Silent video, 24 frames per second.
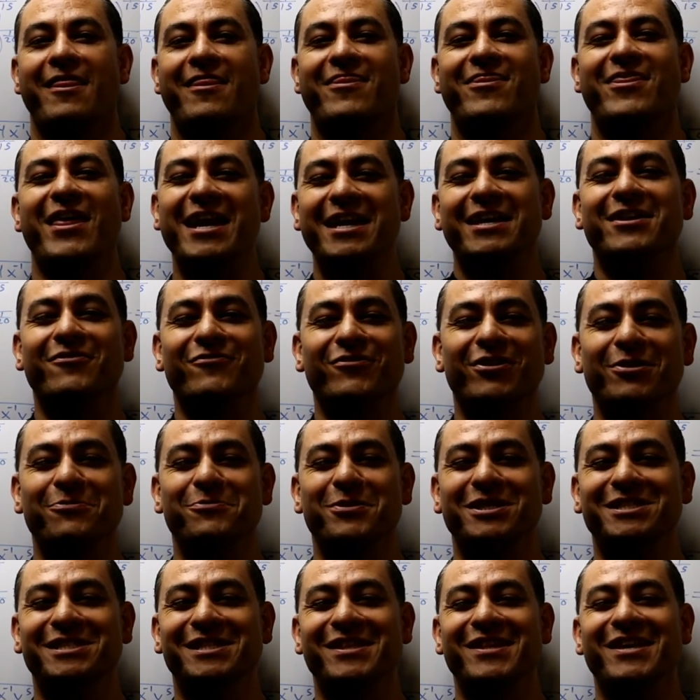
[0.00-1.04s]
Thank you very
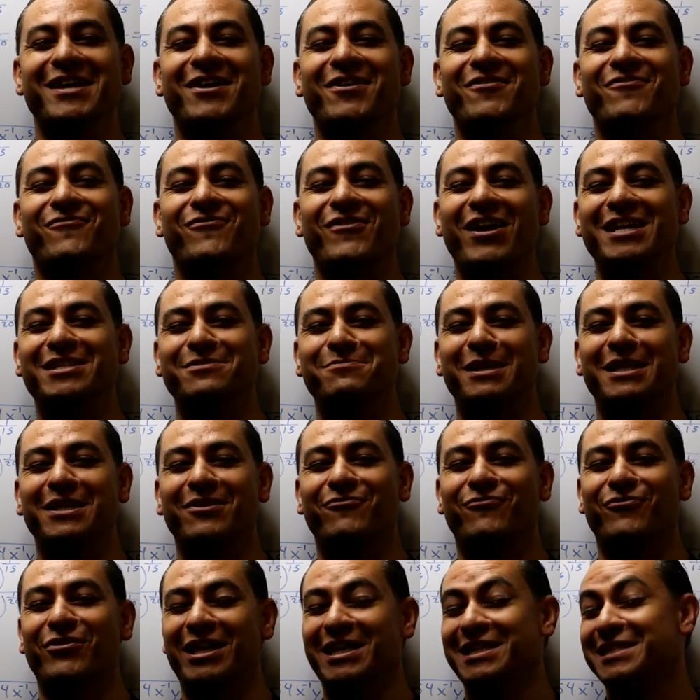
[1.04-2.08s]
much, dear
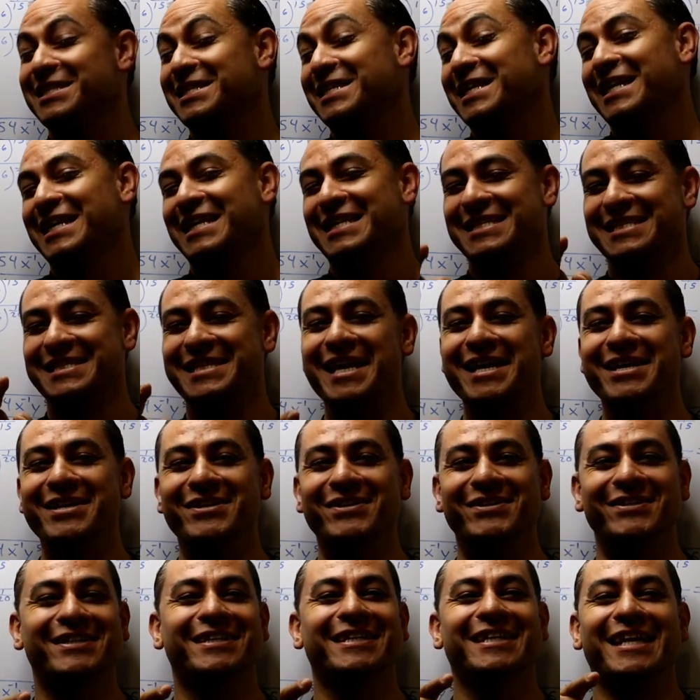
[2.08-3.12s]
Fastmatic friends. See
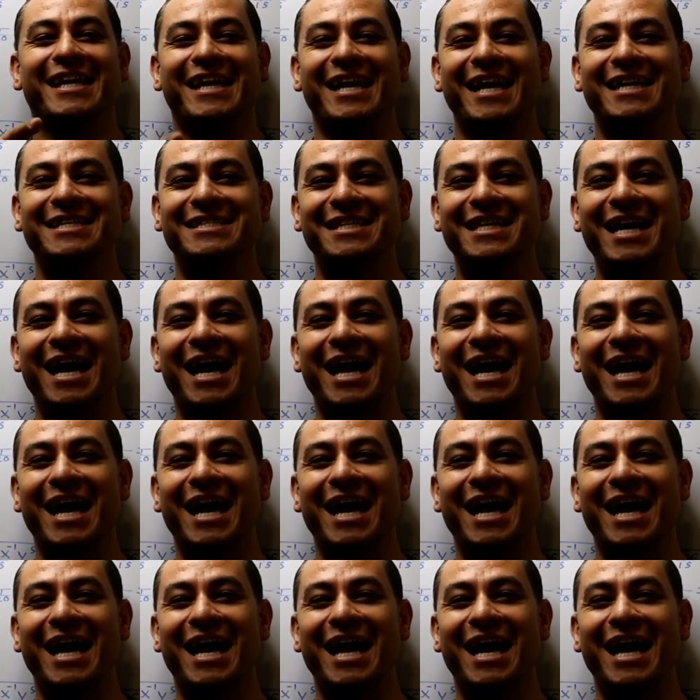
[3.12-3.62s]
you next